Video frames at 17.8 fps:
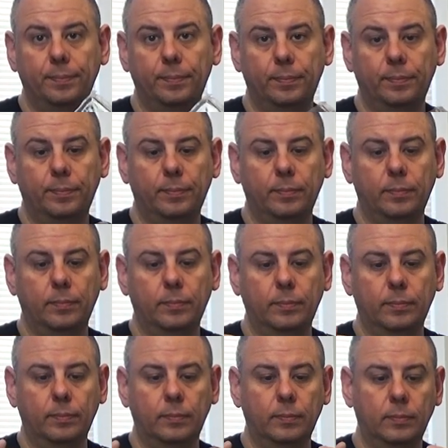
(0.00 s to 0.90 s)

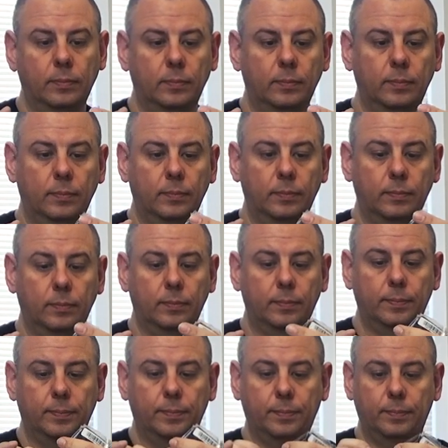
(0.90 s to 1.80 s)

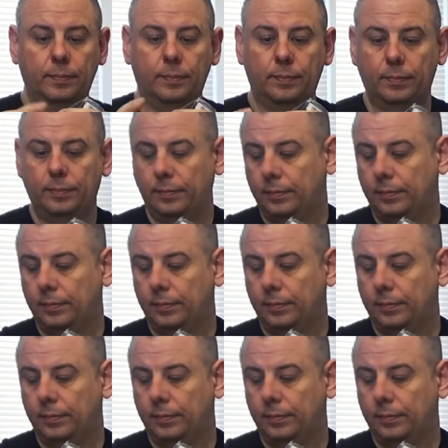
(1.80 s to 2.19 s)
Nothing is said.